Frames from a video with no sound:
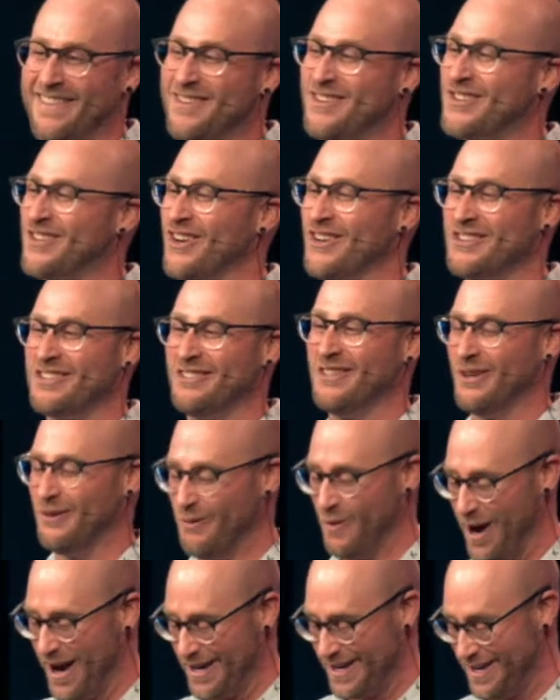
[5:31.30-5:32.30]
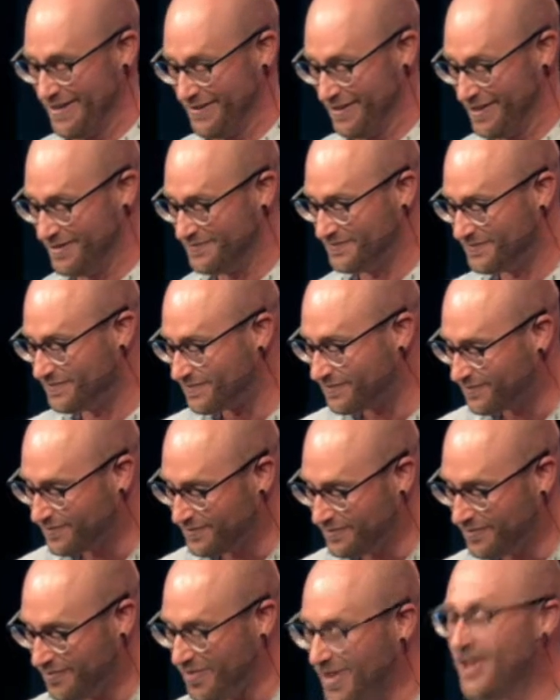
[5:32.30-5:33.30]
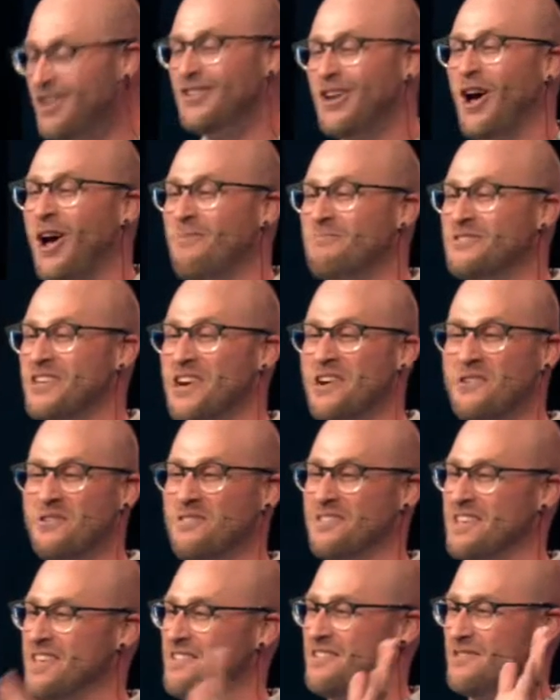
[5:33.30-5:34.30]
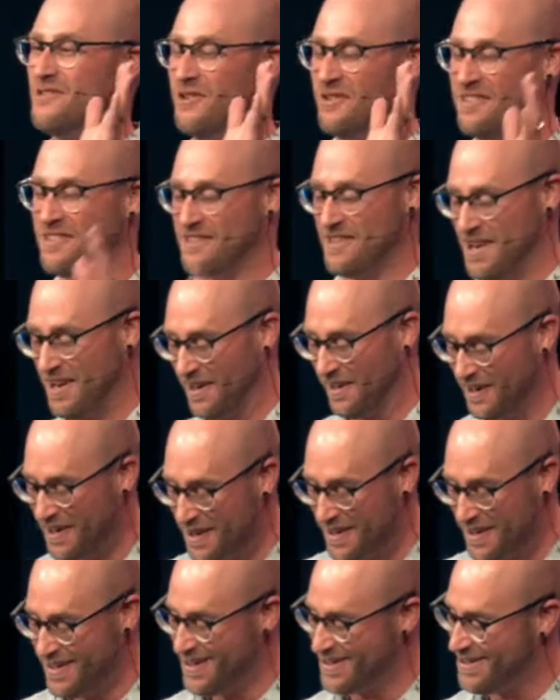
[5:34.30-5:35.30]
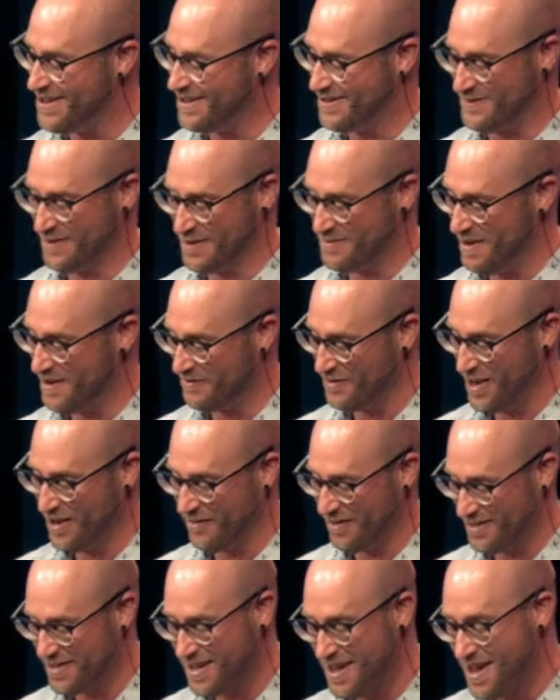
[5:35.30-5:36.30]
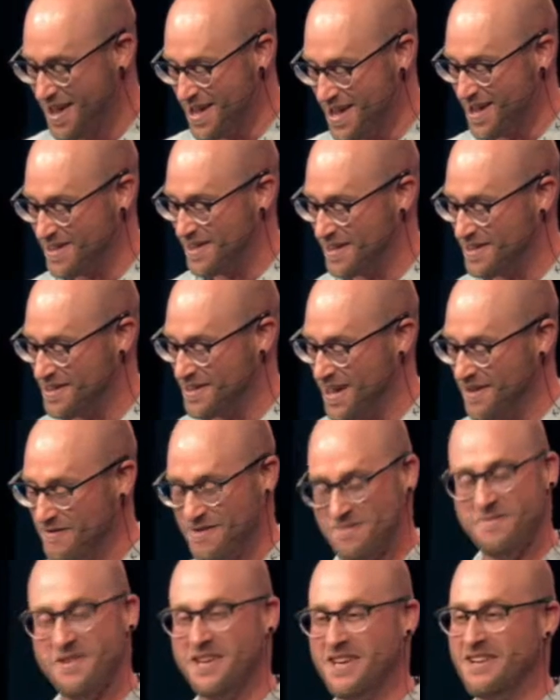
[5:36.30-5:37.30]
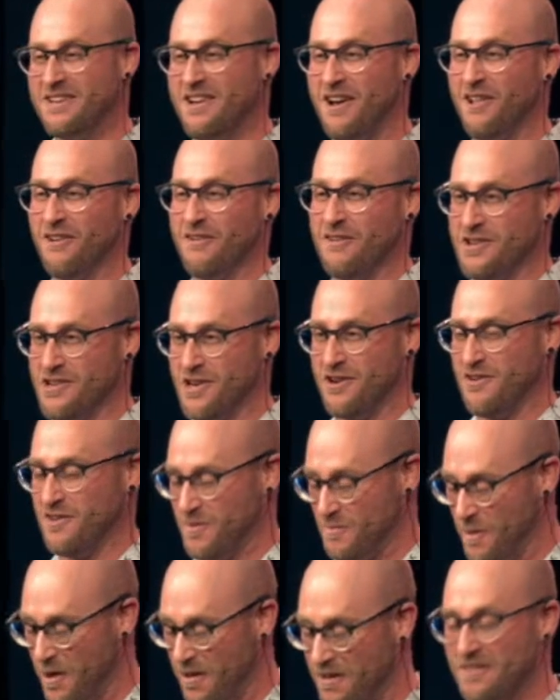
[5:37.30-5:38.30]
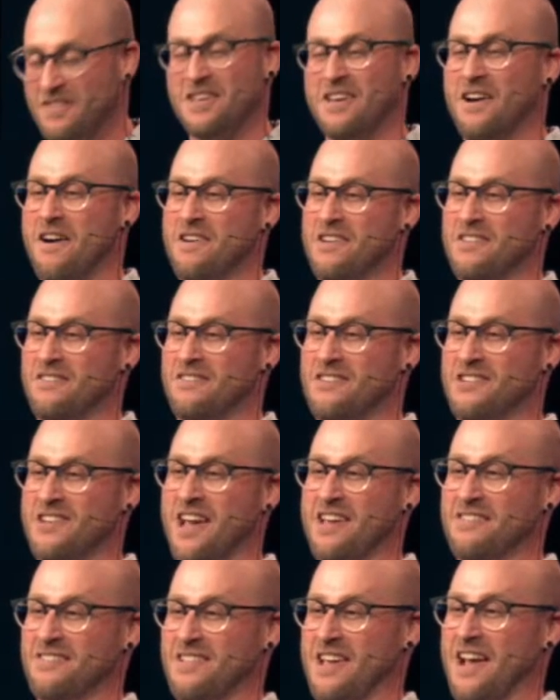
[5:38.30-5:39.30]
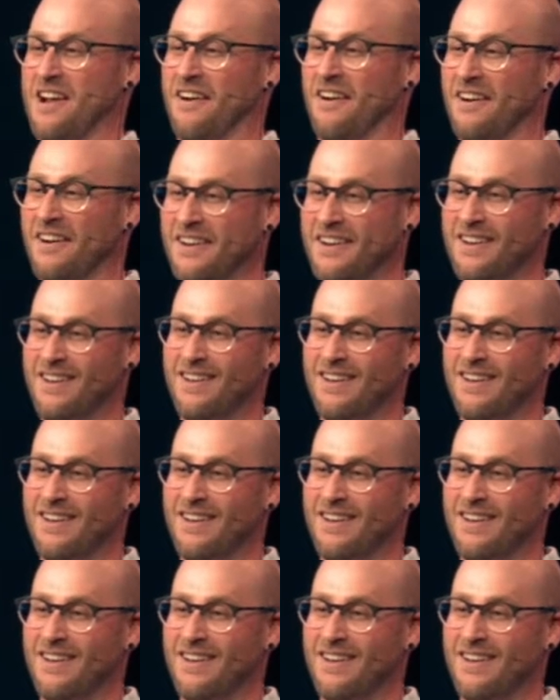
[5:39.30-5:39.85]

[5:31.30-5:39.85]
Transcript: this church would look way different. Tom Jones, he's an old singer. This is one of my favorites. He has a $7 million insurance policy on his chest hair